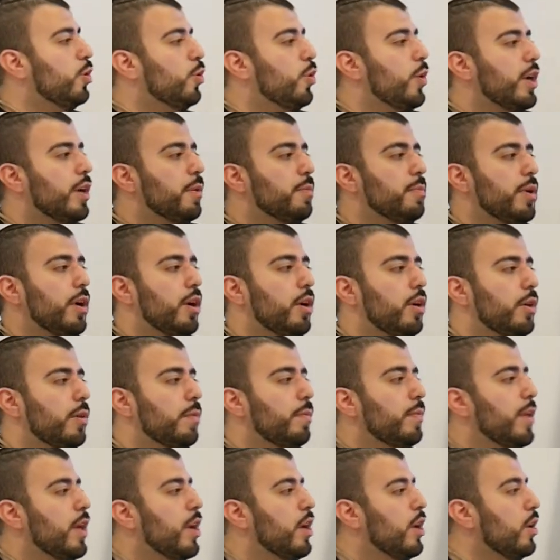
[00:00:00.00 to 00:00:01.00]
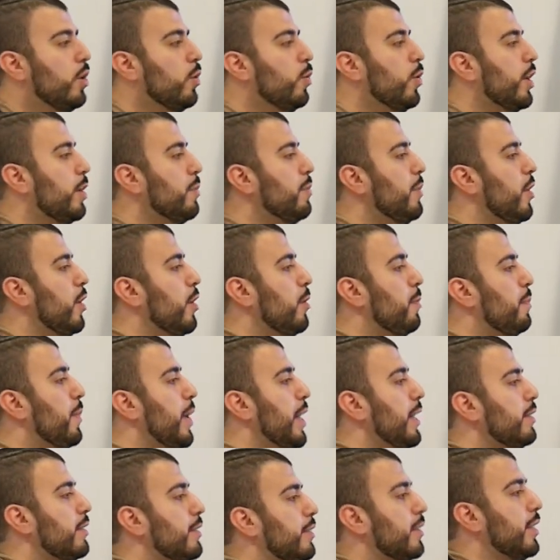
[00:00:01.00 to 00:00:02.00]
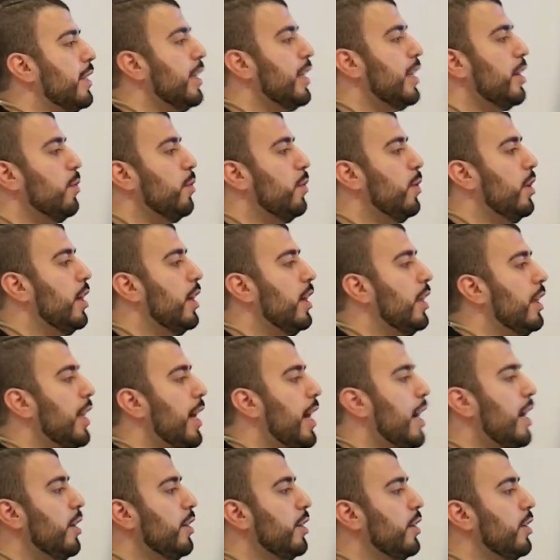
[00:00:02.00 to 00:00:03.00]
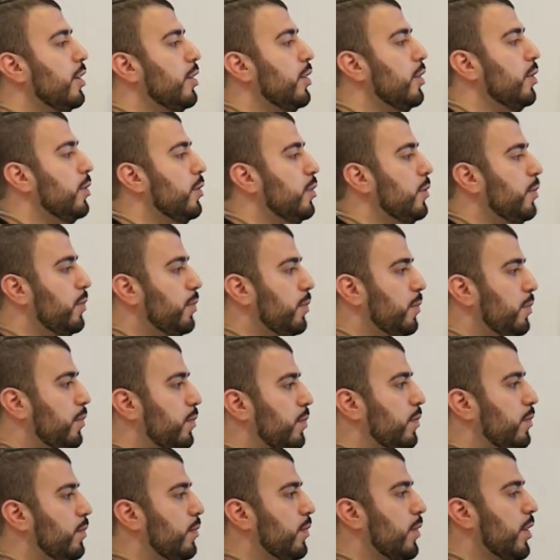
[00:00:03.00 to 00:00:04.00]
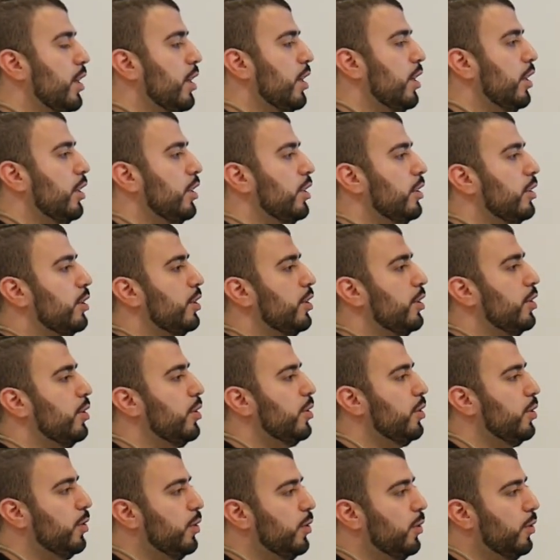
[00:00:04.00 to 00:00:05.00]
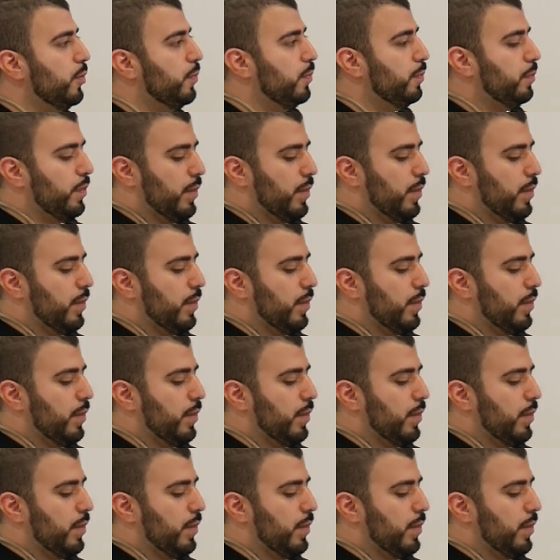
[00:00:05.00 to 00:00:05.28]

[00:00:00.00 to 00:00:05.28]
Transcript: quick mode. Quick mode basically will allow you to